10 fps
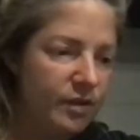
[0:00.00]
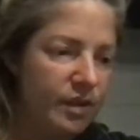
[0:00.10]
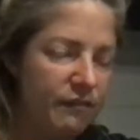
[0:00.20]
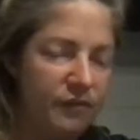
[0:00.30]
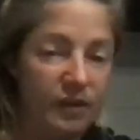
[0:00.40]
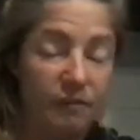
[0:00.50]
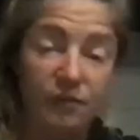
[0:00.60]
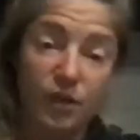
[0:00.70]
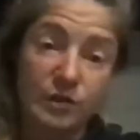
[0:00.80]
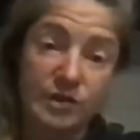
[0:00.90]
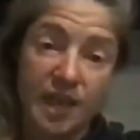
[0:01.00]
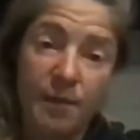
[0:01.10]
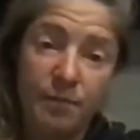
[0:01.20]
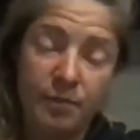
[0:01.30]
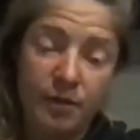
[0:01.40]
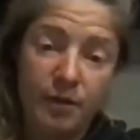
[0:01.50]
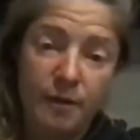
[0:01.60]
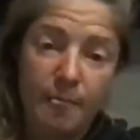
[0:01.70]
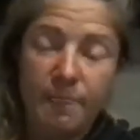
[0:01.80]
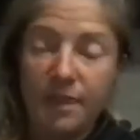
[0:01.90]
if it goes up,
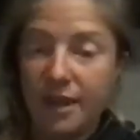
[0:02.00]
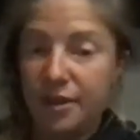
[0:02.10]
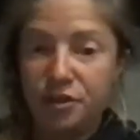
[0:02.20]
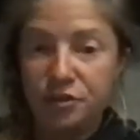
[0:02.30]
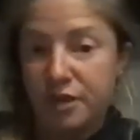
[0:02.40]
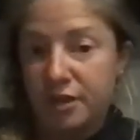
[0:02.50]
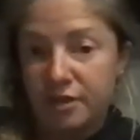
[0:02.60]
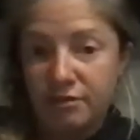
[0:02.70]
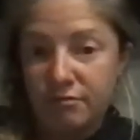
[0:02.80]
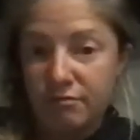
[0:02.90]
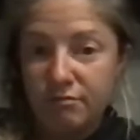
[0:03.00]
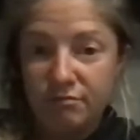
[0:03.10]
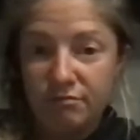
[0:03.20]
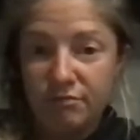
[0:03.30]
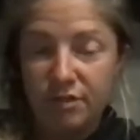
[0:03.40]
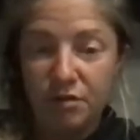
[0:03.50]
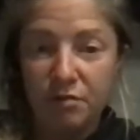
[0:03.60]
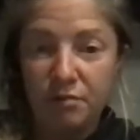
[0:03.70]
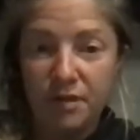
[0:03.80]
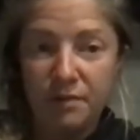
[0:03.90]
then you can
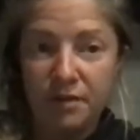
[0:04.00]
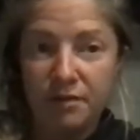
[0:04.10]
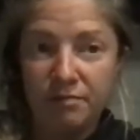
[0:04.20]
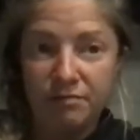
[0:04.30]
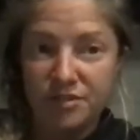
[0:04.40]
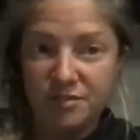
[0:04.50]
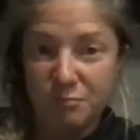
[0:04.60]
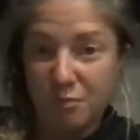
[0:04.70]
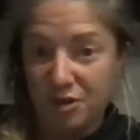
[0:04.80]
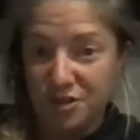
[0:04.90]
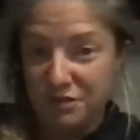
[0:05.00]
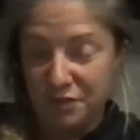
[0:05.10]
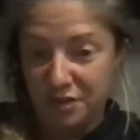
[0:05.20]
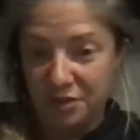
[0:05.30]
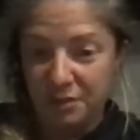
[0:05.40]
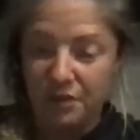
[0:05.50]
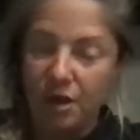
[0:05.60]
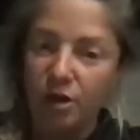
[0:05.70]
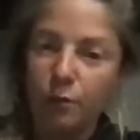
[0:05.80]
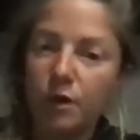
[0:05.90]
maybe just watch it for a little bit
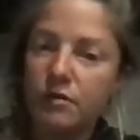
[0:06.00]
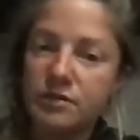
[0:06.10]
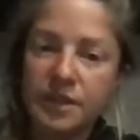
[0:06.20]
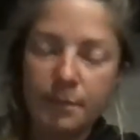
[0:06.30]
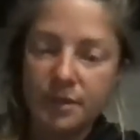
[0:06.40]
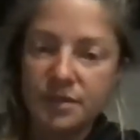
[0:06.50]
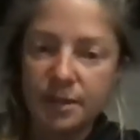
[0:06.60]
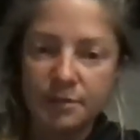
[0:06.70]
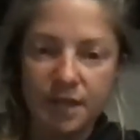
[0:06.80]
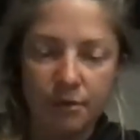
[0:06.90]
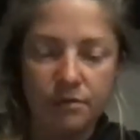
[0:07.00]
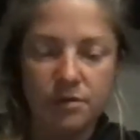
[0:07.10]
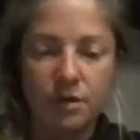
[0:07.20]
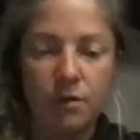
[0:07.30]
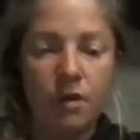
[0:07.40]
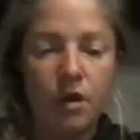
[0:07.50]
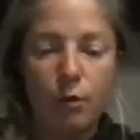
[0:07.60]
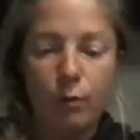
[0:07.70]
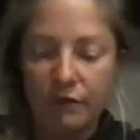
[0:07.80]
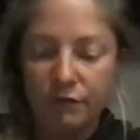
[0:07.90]
longer. What goes up must come down. So wait